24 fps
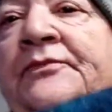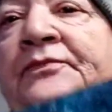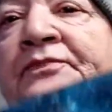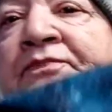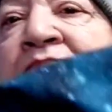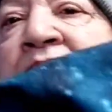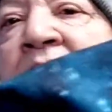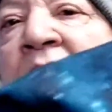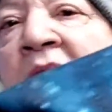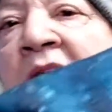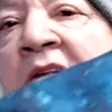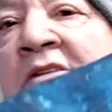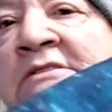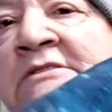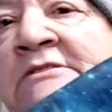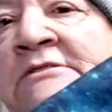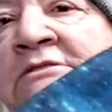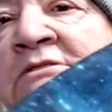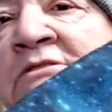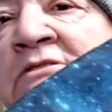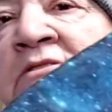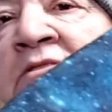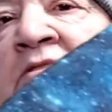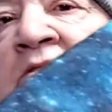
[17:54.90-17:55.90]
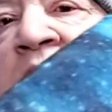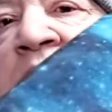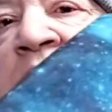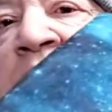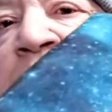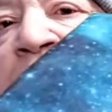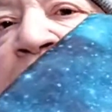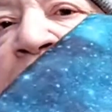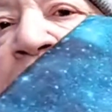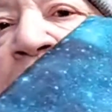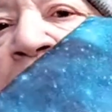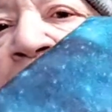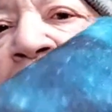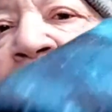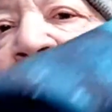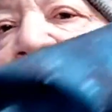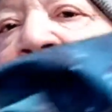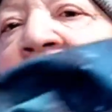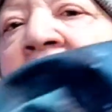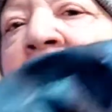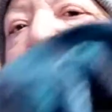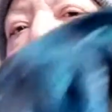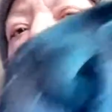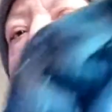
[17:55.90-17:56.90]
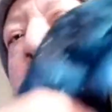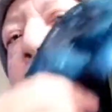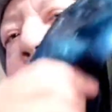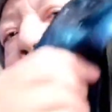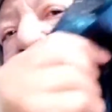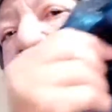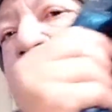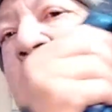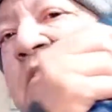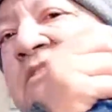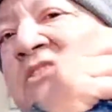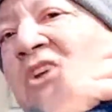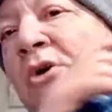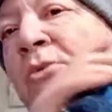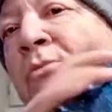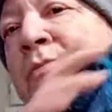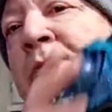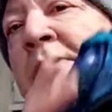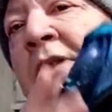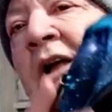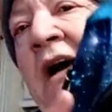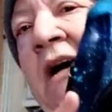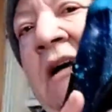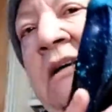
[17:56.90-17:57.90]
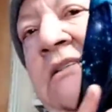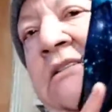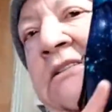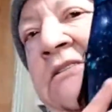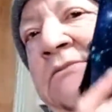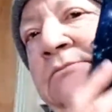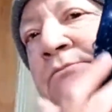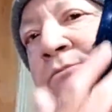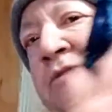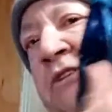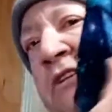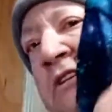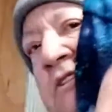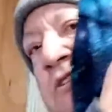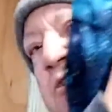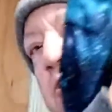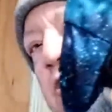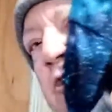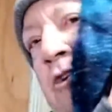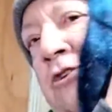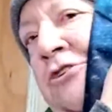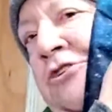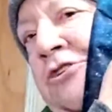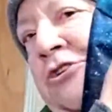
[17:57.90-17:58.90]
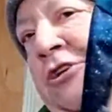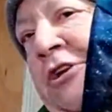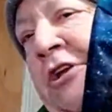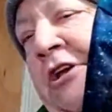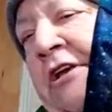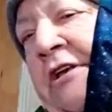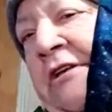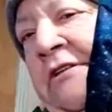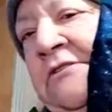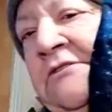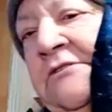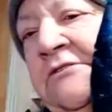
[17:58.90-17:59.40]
Mm-hmm. The back is all black, but it's cushiony.